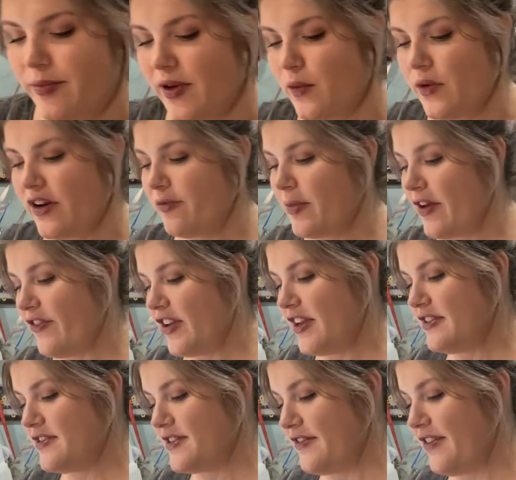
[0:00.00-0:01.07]
be one of my
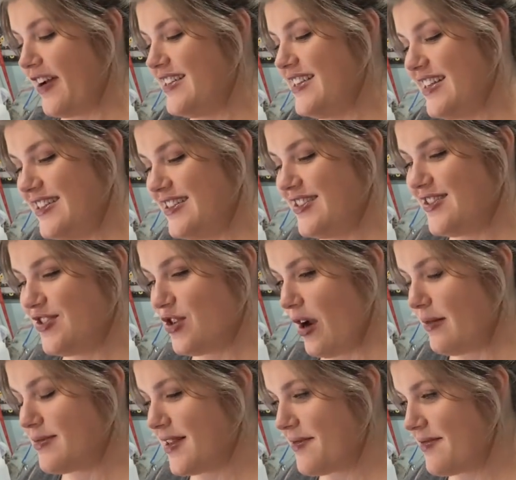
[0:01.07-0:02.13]
videos if I didn't
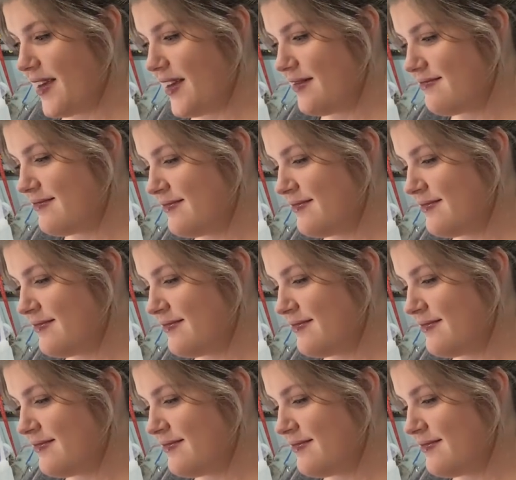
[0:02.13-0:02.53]
drop something?